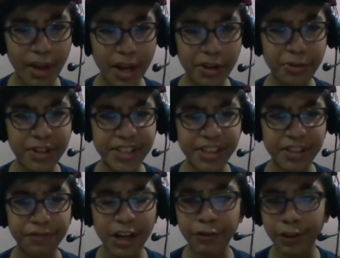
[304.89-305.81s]
Queen
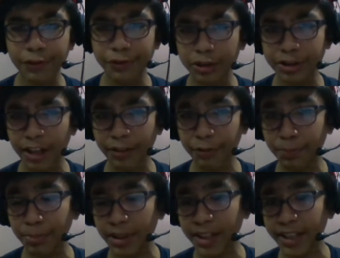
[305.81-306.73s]
c5. Of course, I want
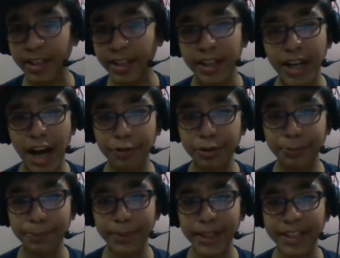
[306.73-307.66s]
to
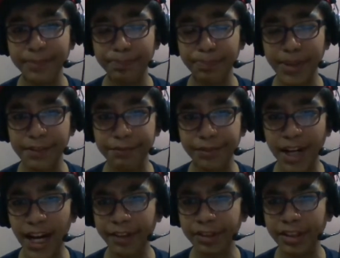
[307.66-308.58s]
play
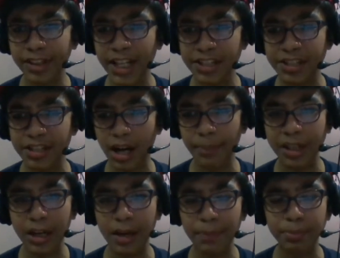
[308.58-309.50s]
b5 in the next
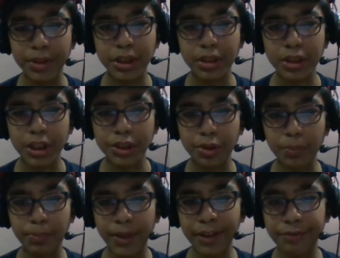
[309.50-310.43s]
coming up. So
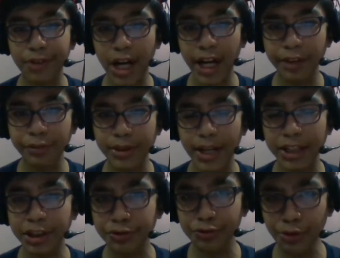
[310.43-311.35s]
b5. So I
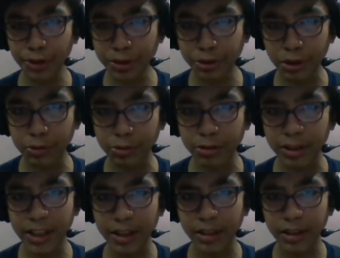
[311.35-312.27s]
just want to
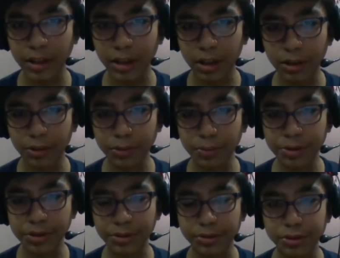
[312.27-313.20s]
totally
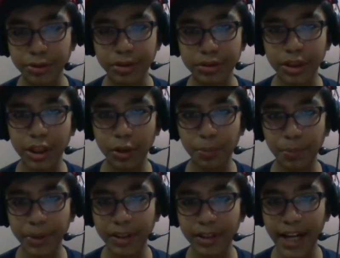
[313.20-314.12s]

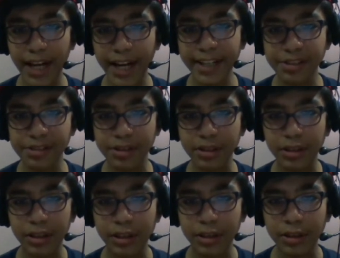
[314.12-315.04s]
open the lines
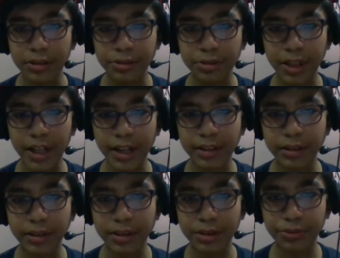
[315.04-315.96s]
so that
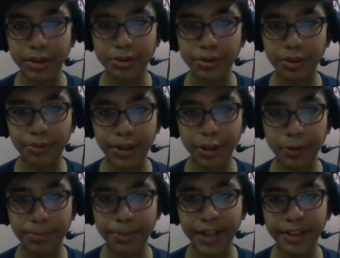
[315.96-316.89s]
this one is already
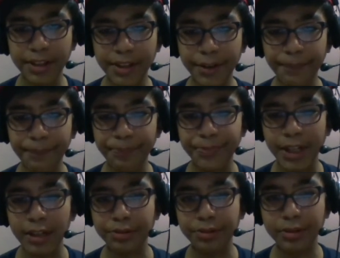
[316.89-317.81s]
open. I think
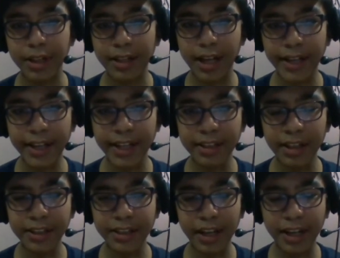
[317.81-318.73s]
so that I
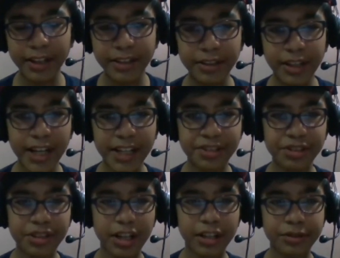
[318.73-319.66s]
get a nice
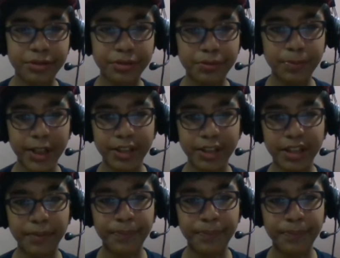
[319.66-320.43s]
chance to beat him.